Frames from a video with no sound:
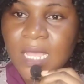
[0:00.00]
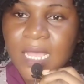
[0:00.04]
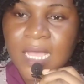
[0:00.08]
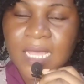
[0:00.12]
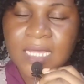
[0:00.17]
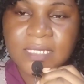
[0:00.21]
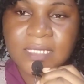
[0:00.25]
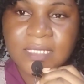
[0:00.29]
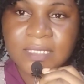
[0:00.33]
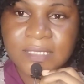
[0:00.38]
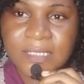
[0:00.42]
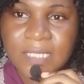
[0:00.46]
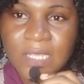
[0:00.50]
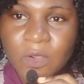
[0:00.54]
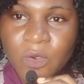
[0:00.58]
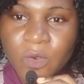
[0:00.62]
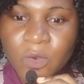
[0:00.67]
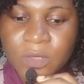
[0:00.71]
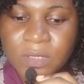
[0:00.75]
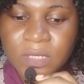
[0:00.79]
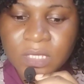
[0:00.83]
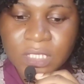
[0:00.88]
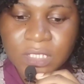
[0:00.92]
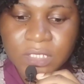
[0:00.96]
And the
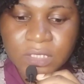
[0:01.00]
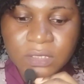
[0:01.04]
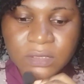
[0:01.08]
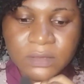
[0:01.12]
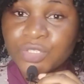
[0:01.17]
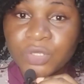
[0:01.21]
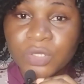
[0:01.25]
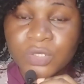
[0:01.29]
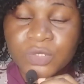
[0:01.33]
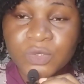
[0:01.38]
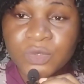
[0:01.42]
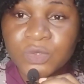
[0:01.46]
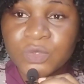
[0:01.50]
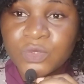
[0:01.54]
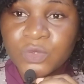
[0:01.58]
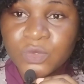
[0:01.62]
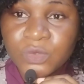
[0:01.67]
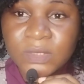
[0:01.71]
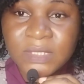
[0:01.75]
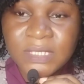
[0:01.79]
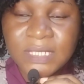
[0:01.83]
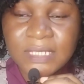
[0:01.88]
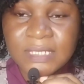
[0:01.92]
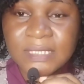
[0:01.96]
second thing you should also note